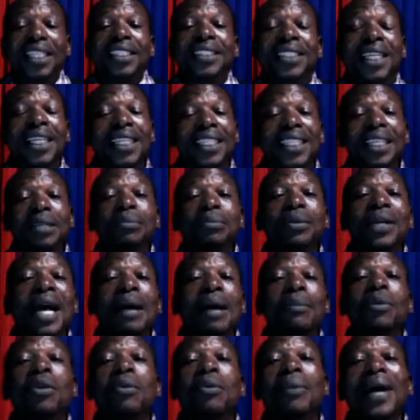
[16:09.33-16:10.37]
Tell them
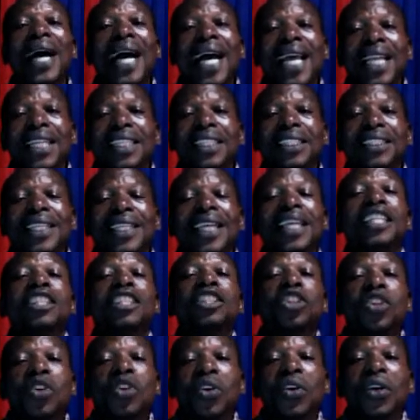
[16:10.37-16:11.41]
come home early. They
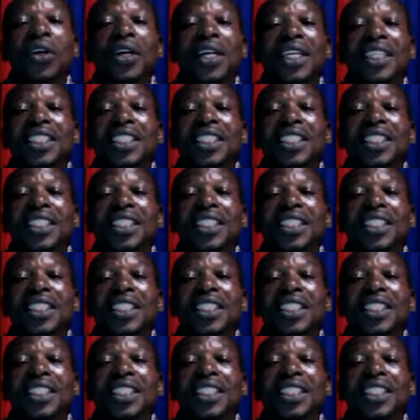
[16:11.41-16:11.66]
know